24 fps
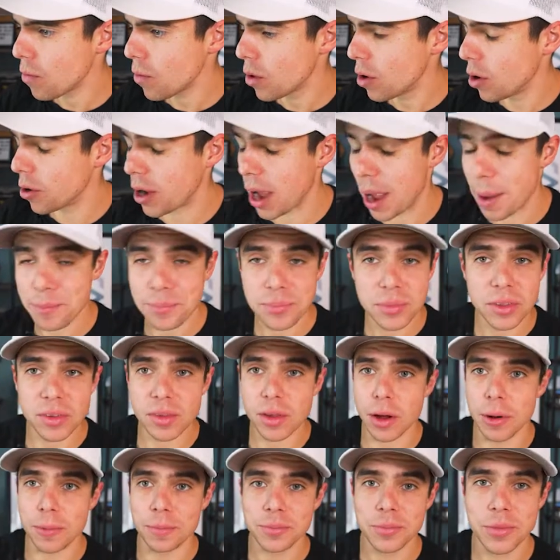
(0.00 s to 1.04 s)
Okay,
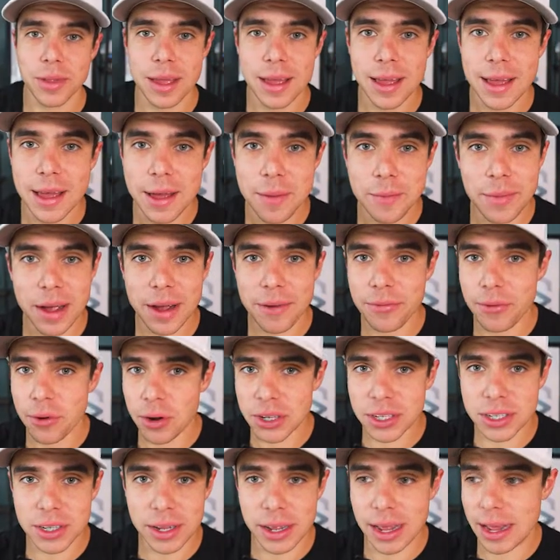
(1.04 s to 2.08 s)
so my
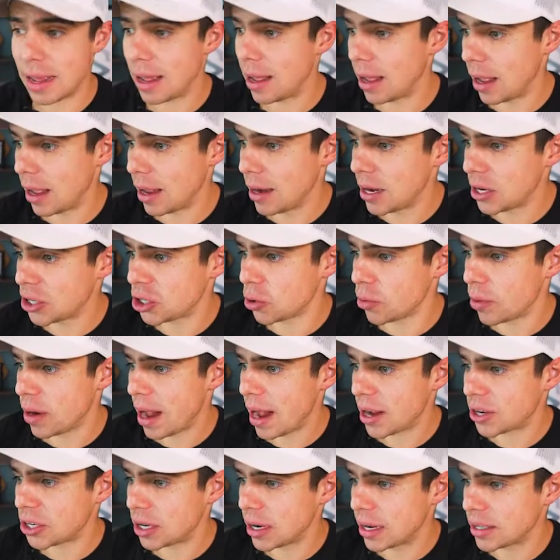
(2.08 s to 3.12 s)
first initial
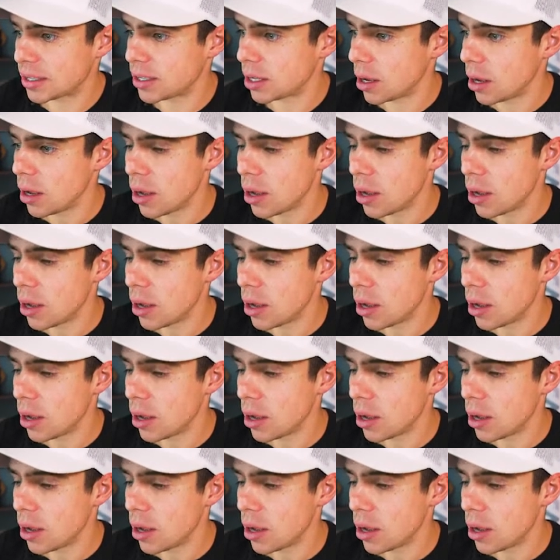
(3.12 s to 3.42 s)
reaction is,